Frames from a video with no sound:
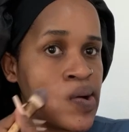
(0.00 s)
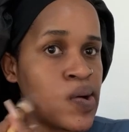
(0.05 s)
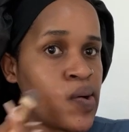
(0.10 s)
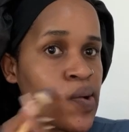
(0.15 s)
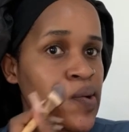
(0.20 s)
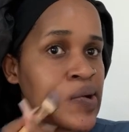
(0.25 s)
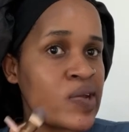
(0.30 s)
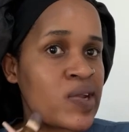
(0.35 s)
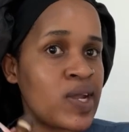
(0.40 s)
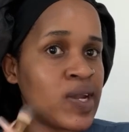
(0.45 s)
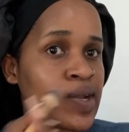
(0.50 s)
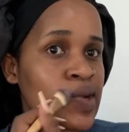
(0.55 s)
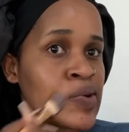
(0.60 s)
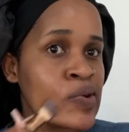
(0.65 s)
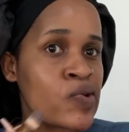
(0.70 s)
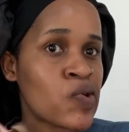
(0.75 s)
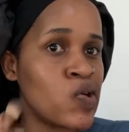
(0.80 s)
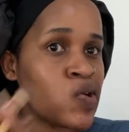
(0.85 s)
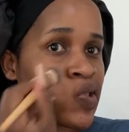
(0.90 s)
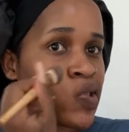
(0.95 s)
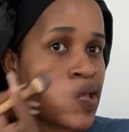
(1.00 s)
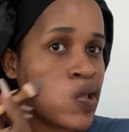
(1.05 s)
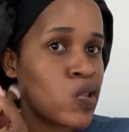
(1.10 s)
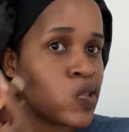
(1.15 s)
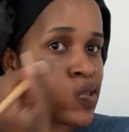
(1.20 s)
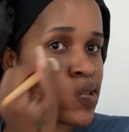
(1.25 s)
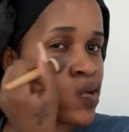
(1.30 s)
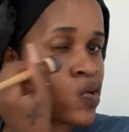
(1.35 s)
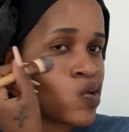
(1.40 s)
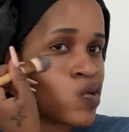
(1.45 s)
or I'm
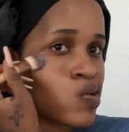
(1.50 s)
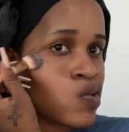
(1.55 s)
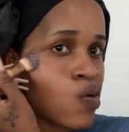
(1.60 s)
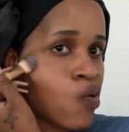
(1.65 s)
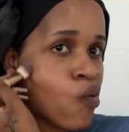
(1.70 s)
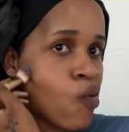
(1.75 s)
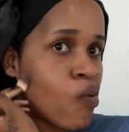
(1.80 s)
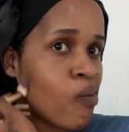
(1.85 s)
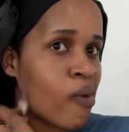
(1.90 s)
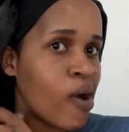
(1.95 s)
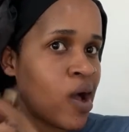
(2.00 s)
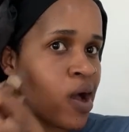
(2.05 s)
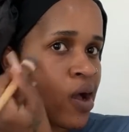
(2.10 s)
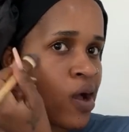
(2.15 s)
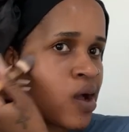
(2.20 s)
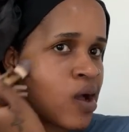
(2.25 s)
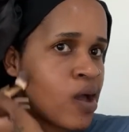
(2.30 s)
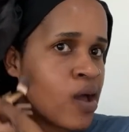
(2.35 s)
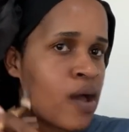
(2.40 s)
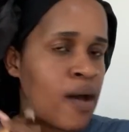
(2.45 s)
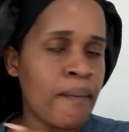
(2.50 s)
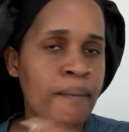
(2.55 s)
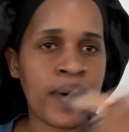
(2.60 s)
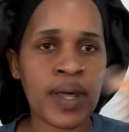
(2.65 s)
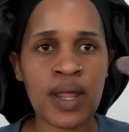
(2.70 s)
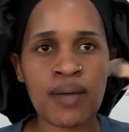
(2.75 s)
content, but